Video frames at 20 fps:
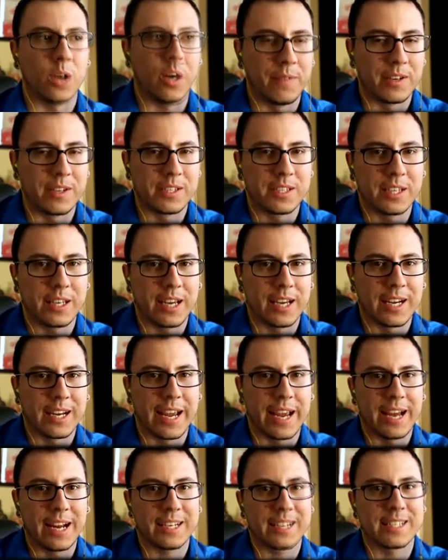So
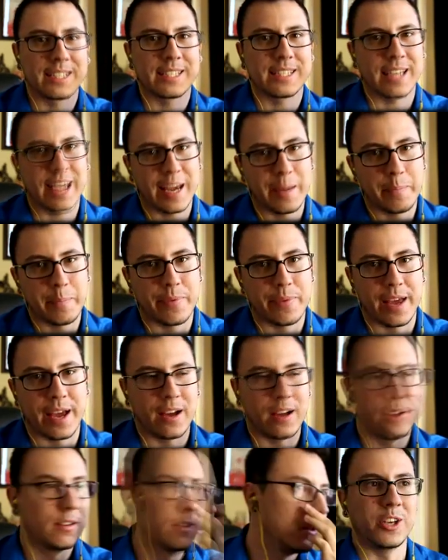obviously I can't
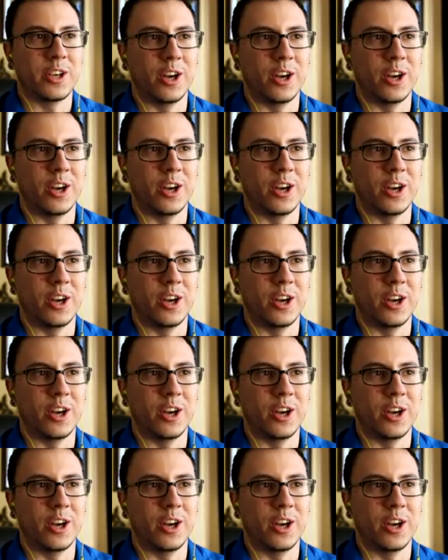escape that.